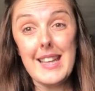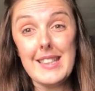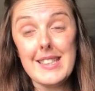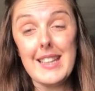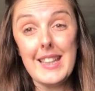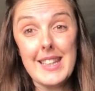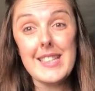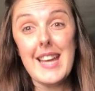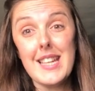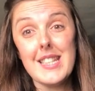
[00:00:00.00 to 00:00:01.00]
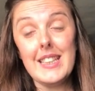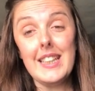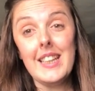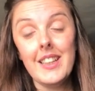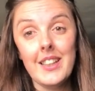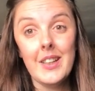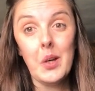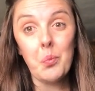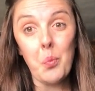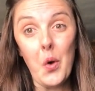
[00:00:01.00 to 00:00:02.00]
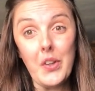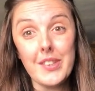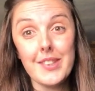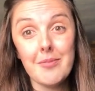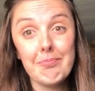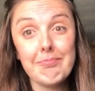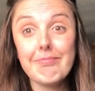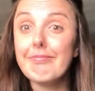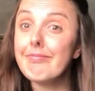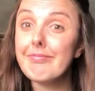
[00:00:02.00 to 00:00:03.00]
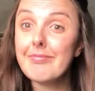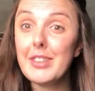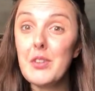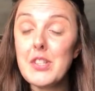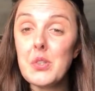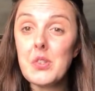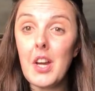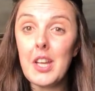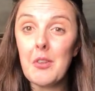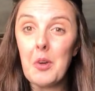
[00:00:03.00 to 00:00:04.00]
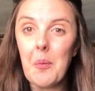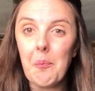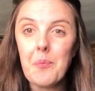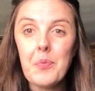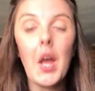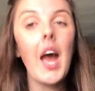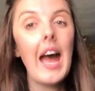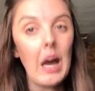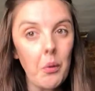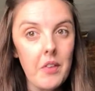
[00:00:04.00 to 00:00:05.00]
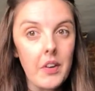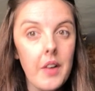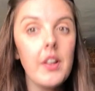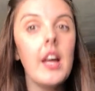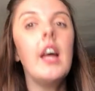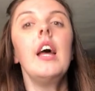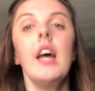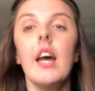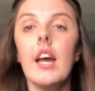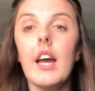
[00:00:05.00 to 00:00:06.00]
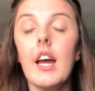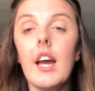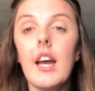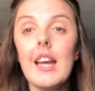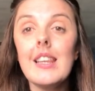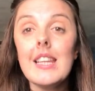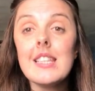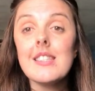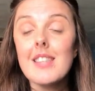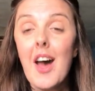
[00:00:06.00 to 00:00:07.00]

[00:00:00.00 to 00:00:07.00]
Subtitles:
sense that this actually was the original dining room. However, in this